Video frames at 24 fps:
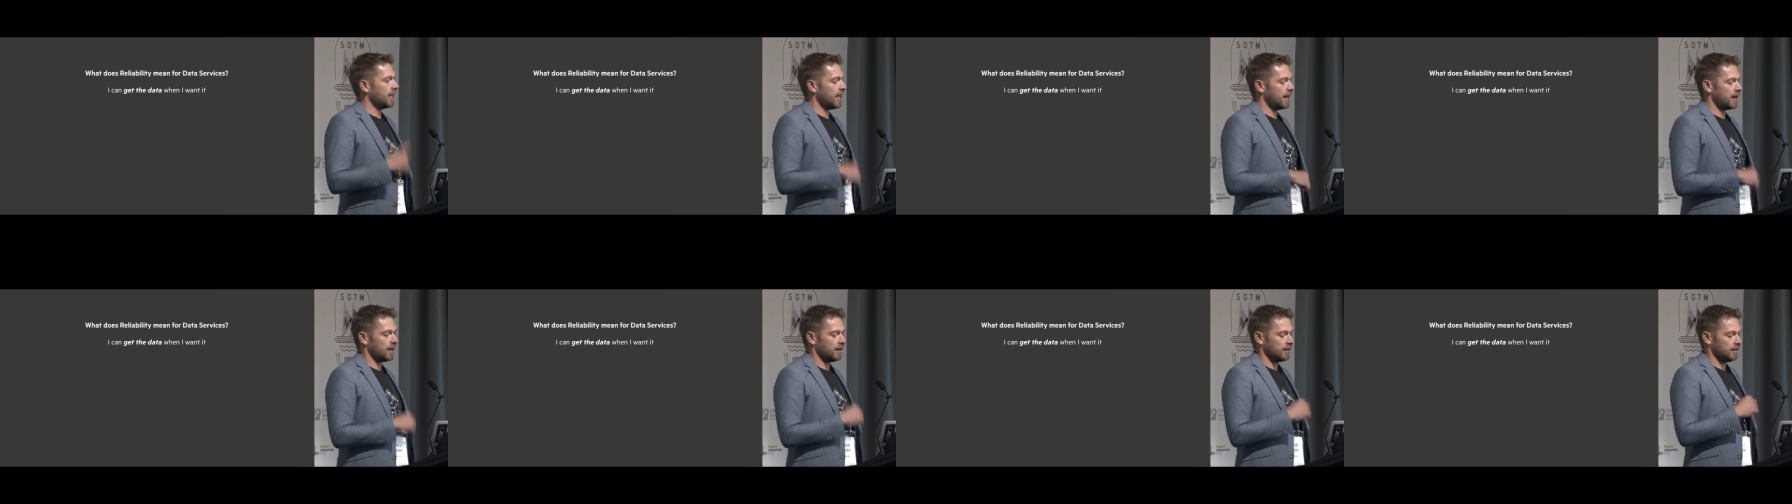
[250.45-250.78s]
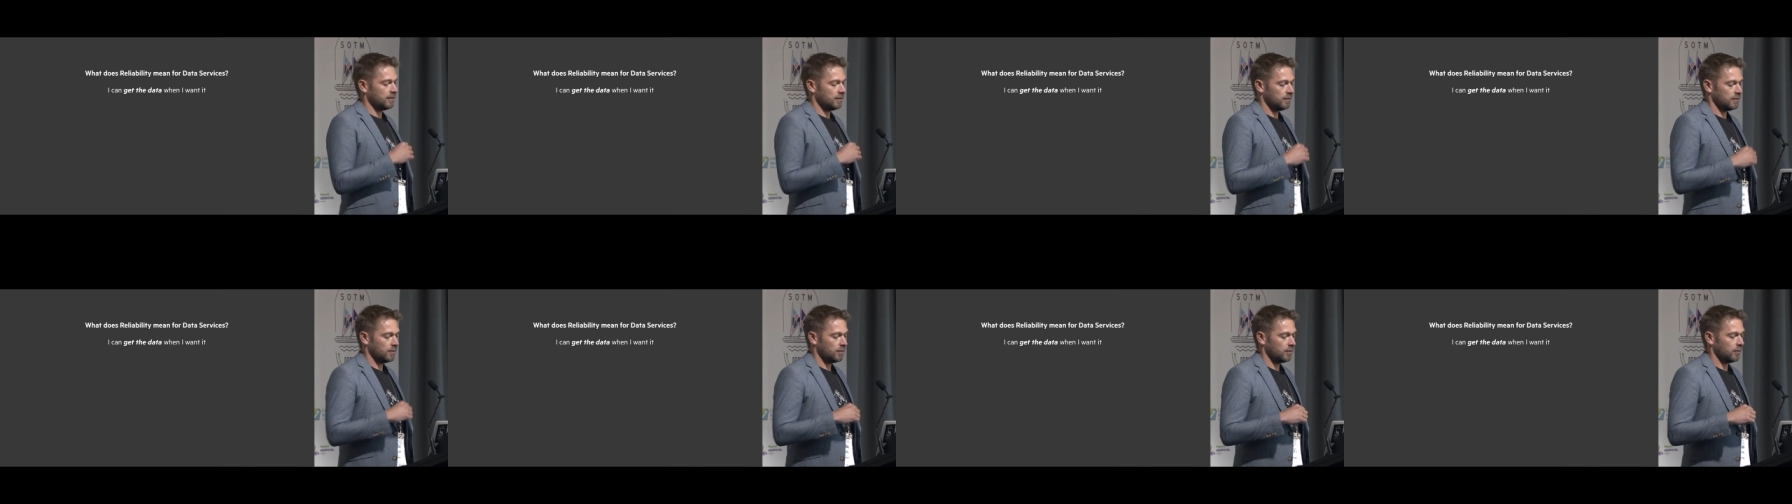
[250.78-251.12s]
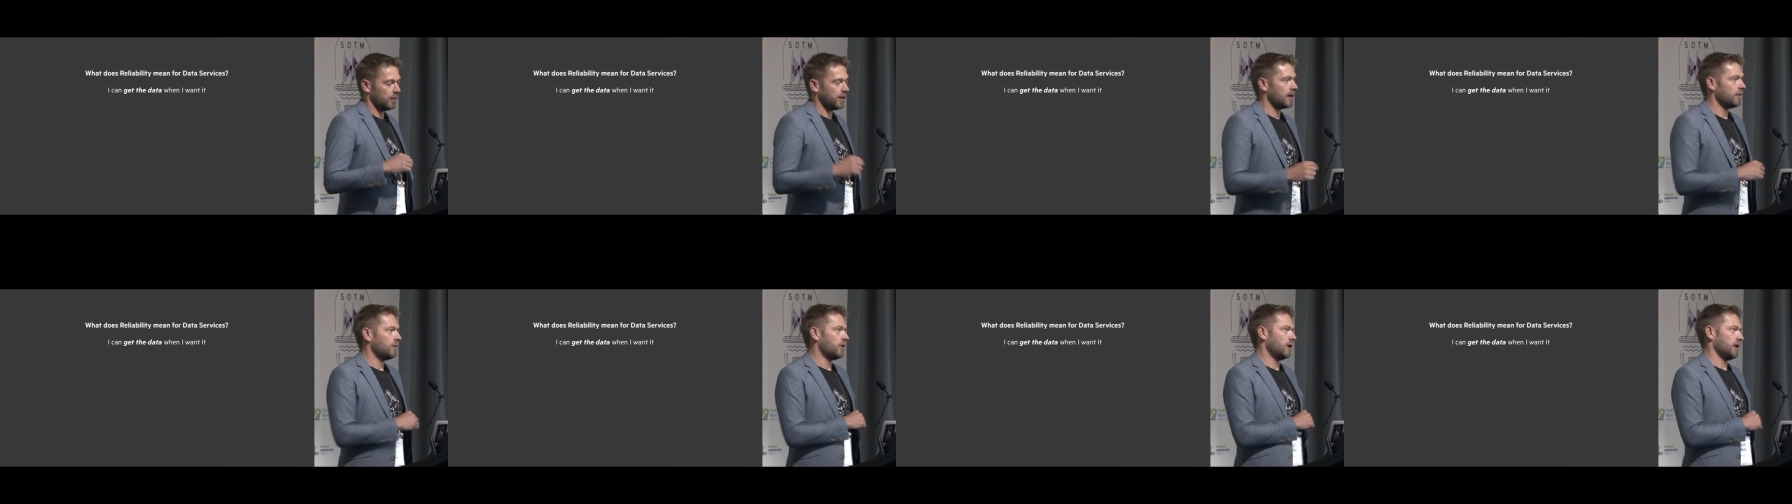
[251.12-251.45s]
get it
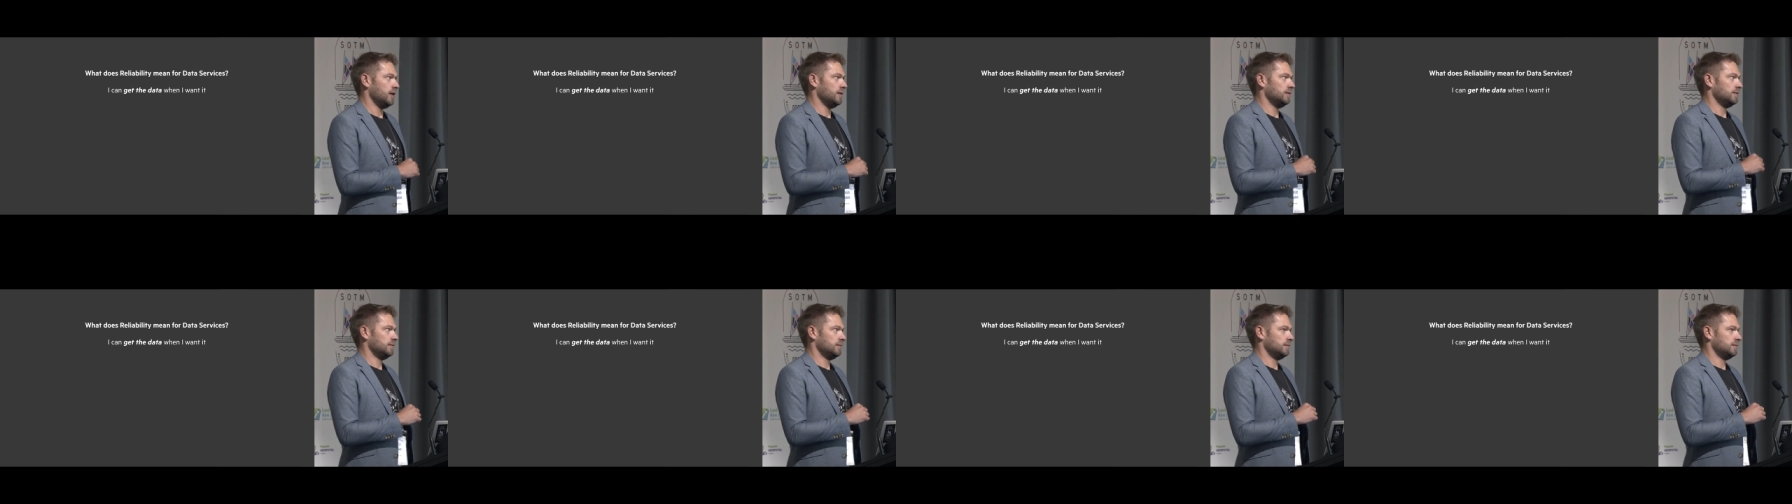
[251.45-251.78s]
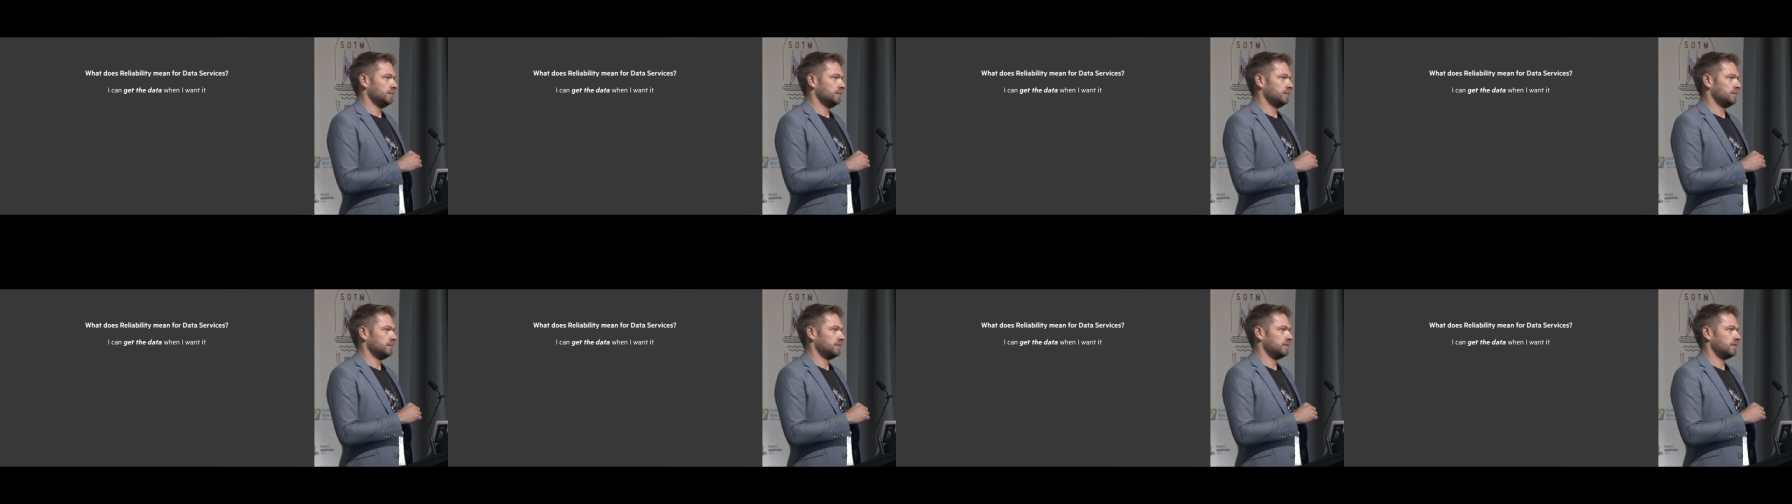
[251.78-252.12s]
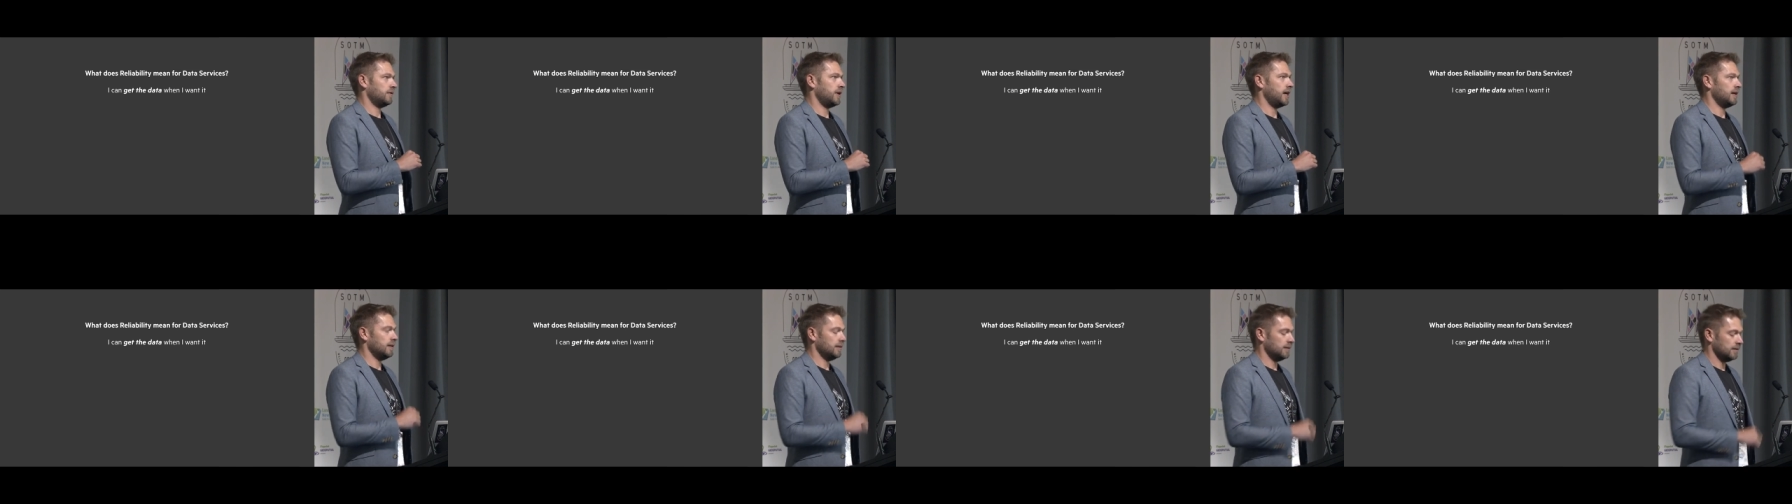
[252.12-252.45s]
when I want it,
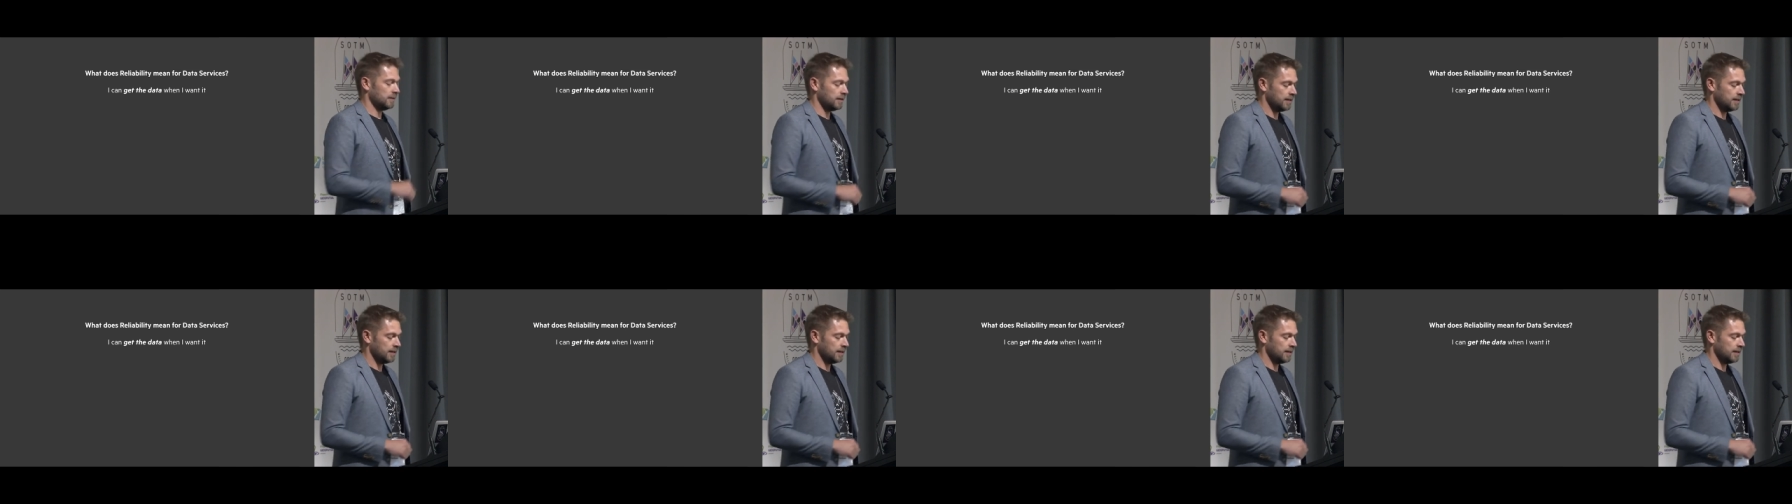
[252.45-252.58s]
right?